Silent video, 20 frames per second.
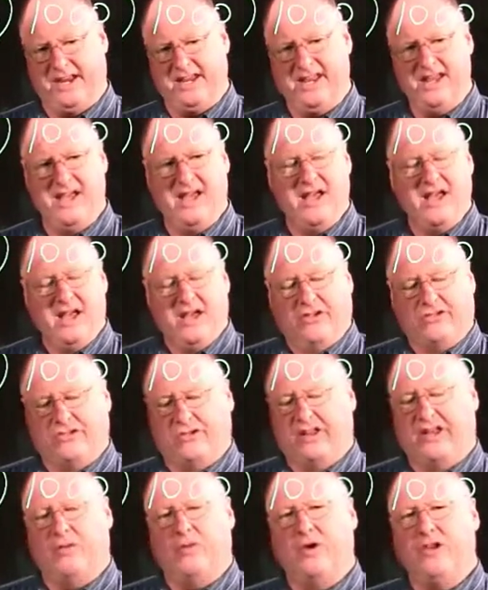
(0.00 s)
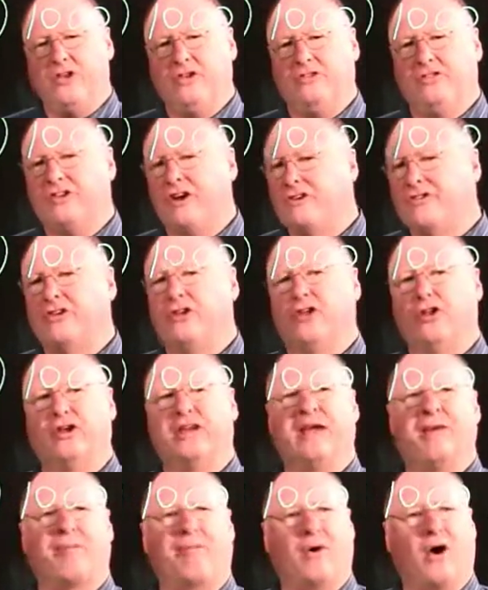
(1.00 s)
so that when you start to look at
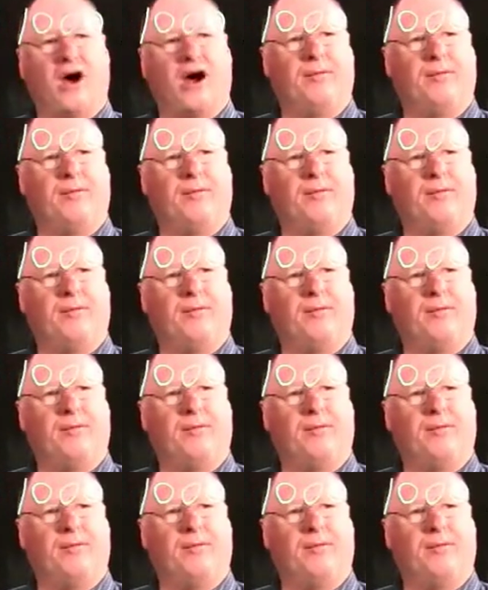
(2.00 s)
problems,